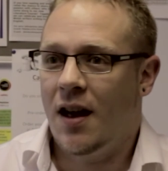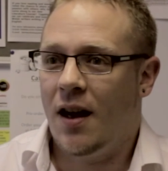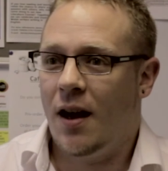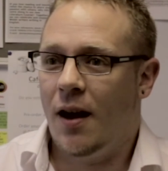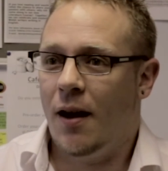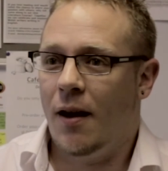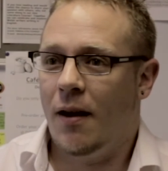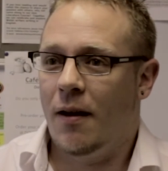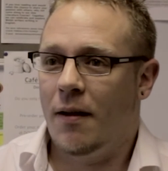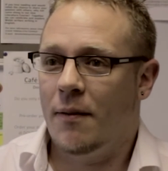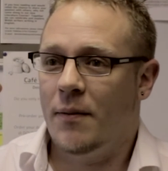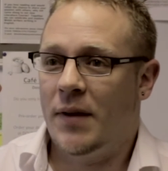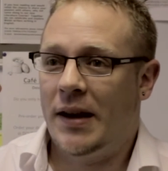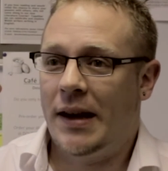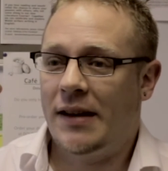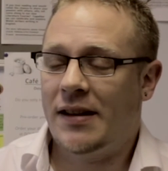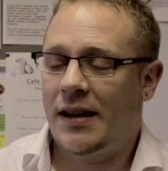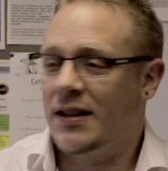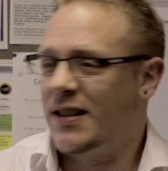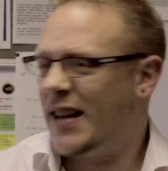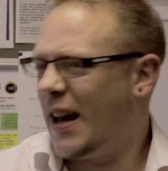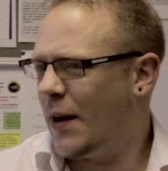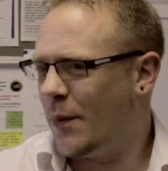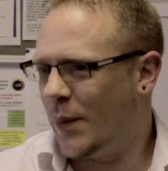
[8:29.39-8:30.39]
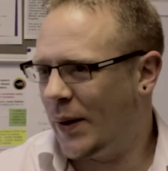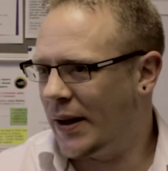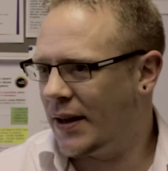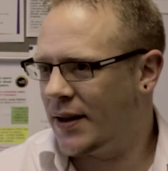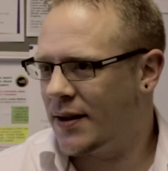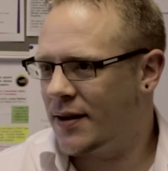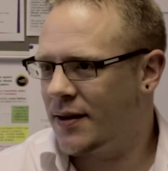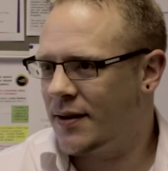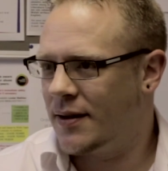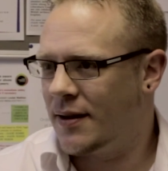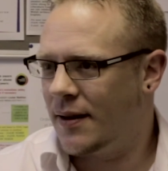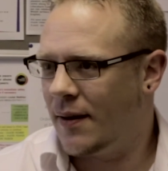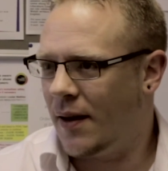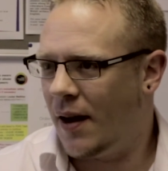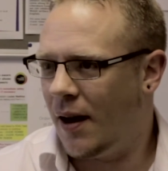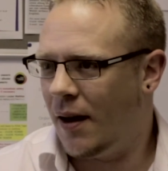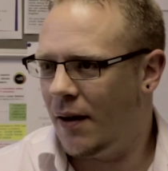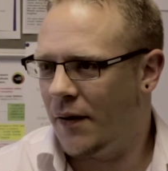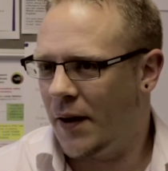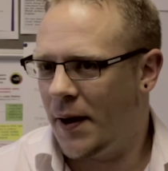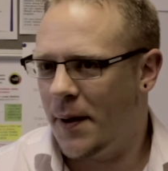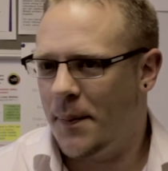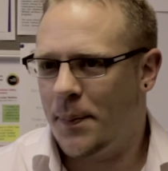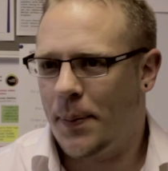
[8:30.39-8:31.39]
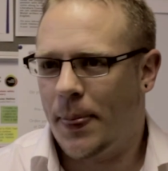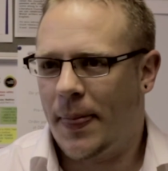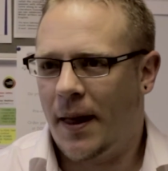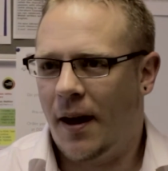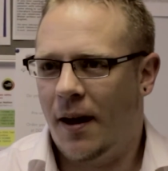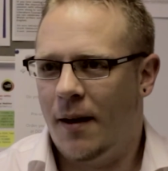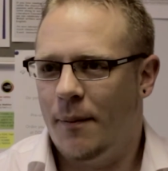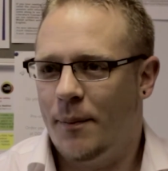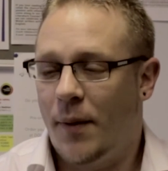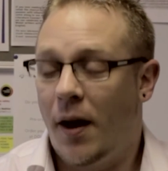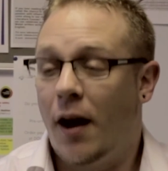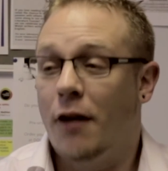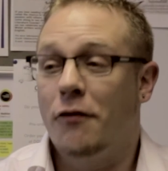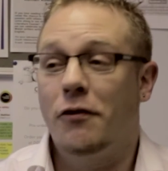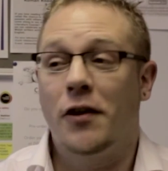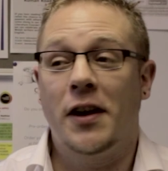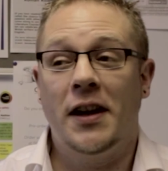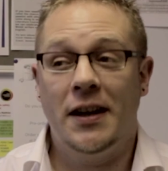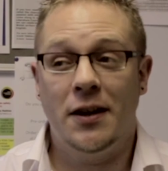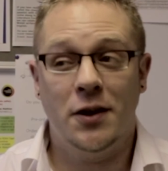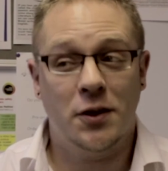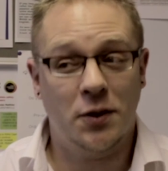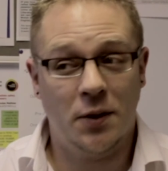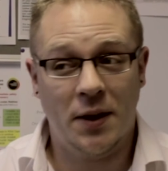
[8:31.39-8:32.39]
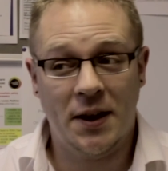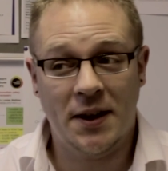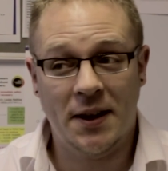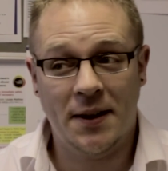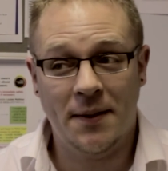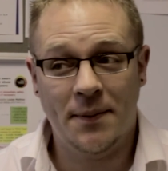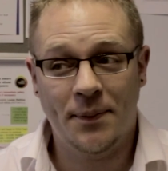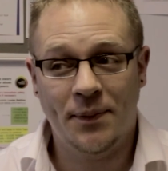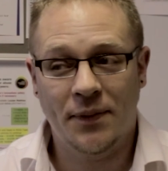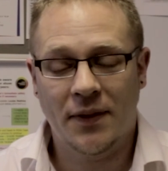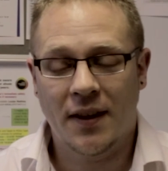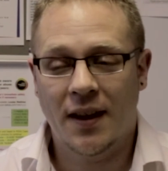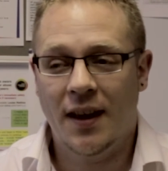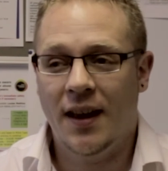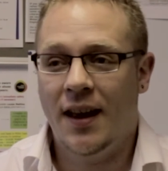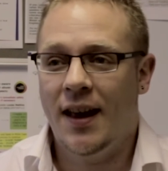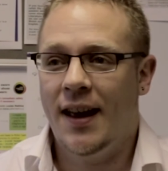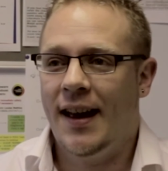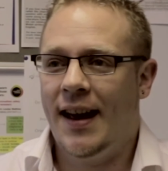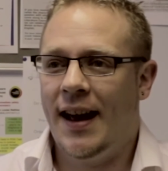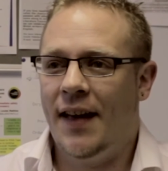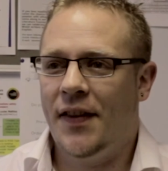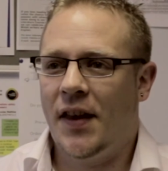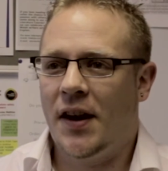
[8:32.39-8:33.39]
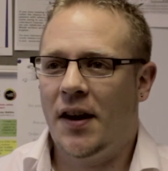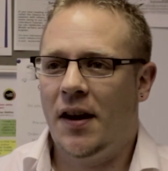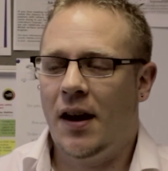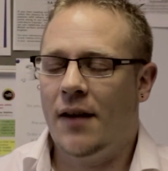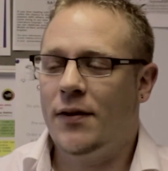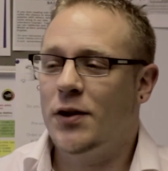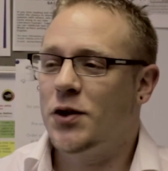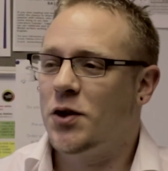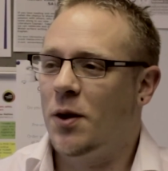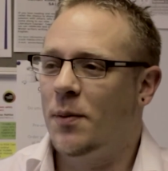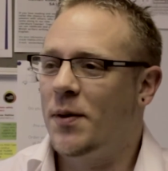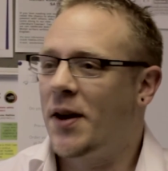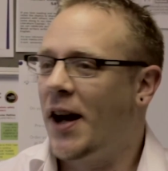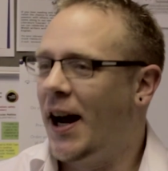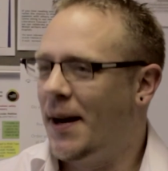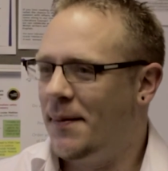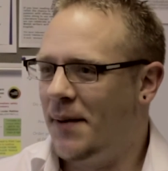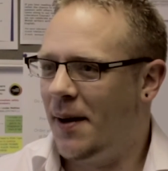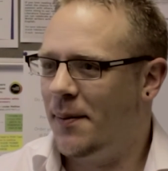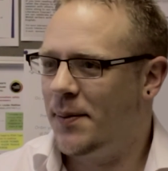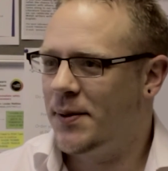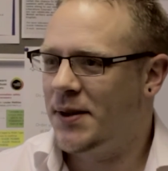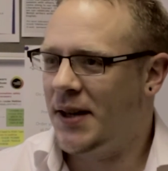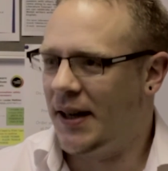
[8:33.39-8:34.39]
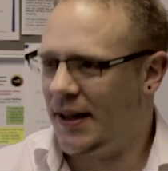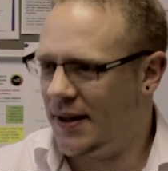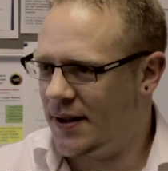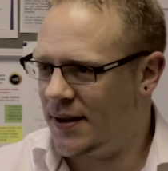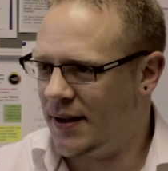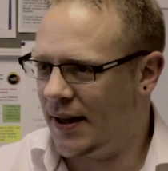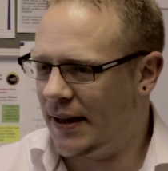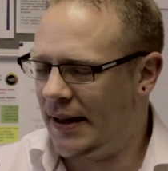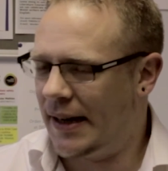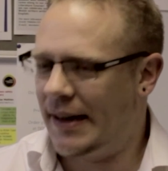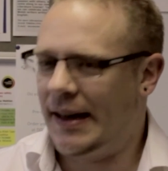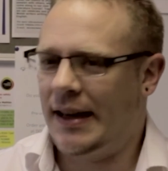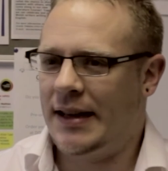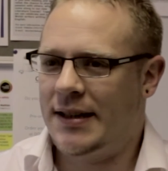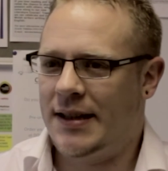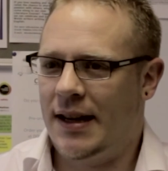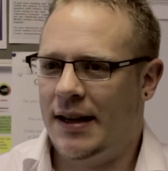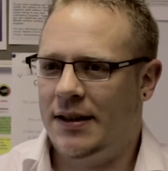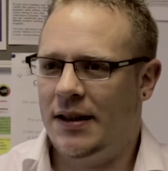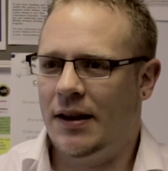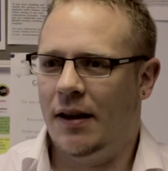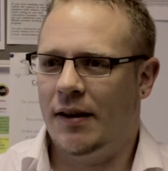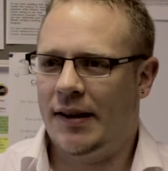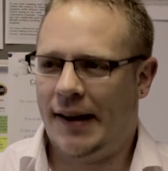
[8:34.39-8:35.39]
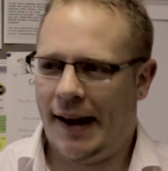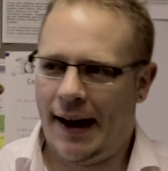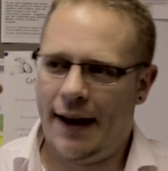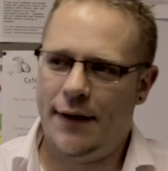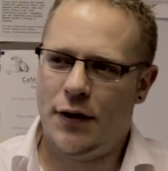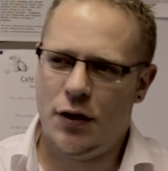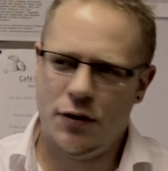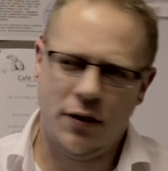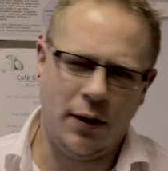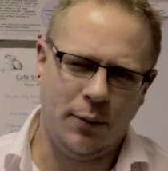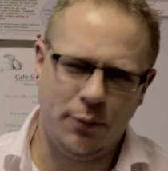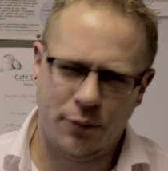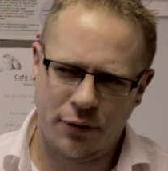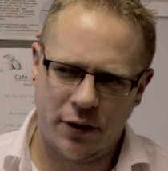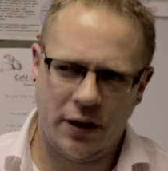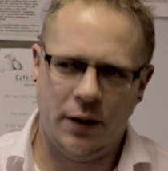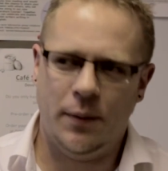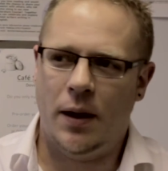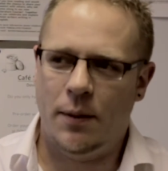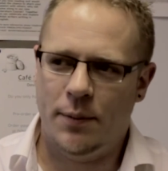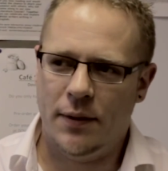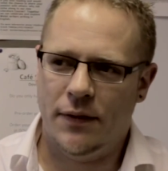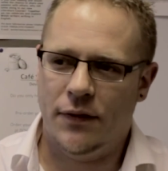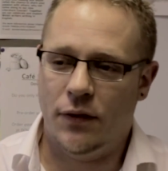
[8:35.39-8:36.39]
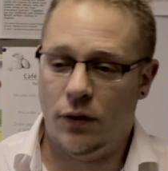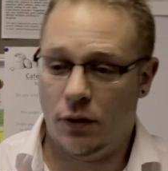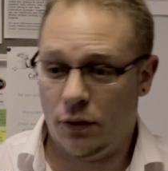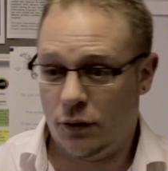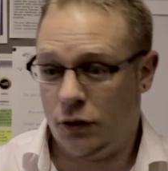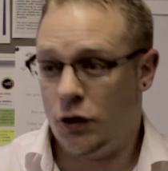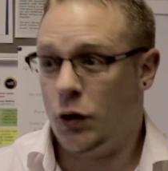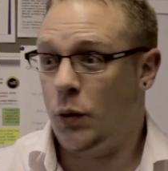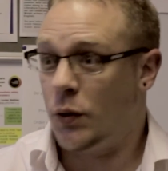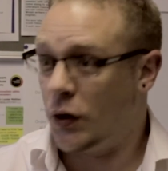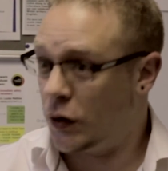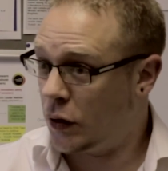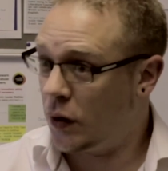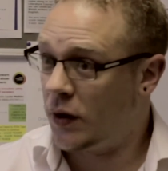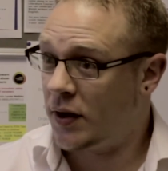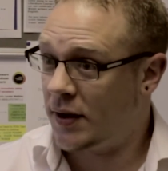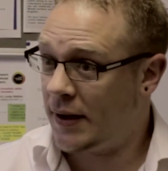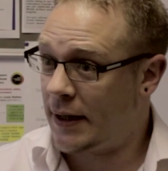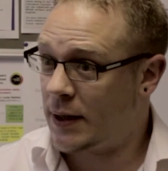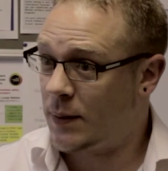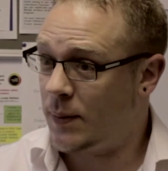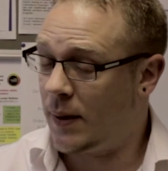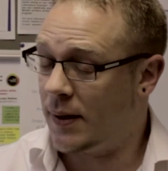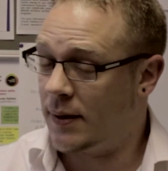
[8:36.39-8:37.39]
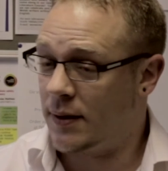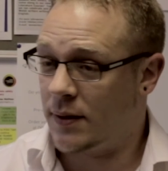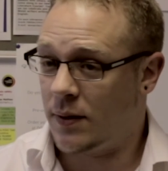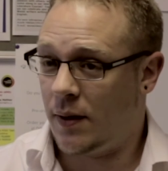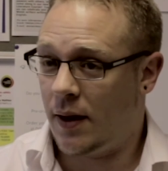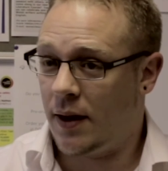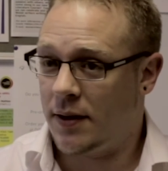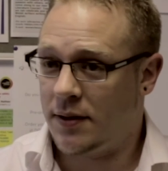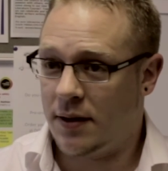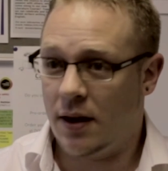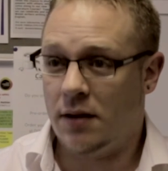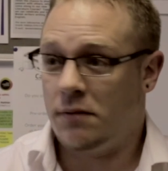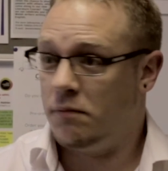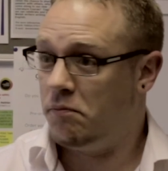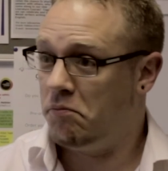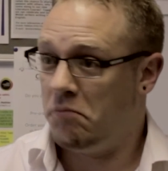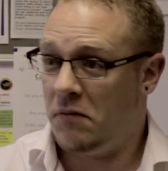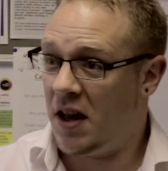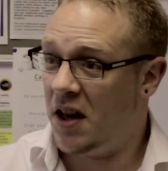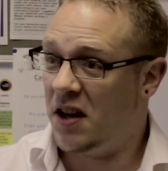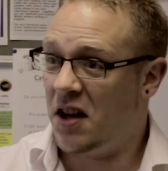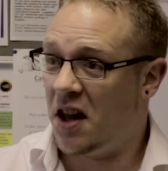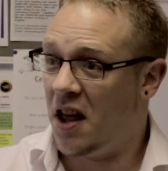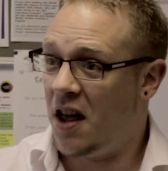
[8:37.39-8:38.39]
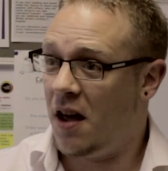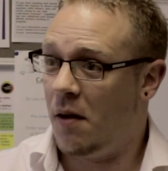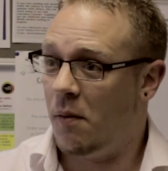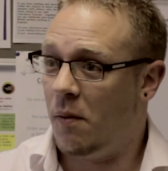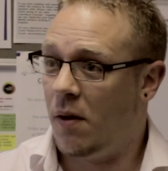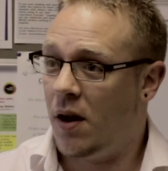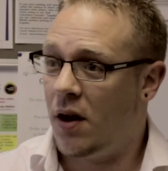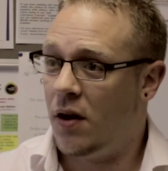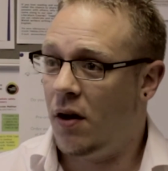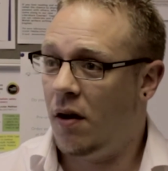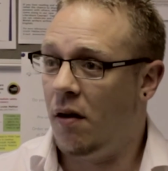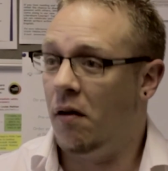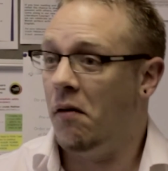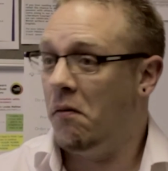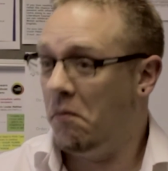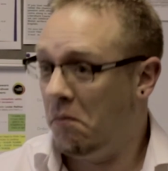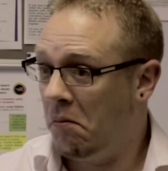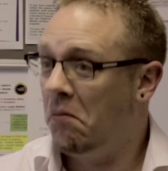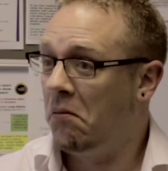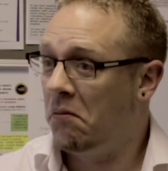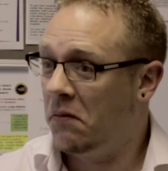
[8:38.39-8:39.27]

And that's only 10 weeks of it. But I really enjoyed it. And then another job came up teaching, and they said, you know, Gareth, you've done pretty well before. Do you want to do this next one? So I said, yeah, why not?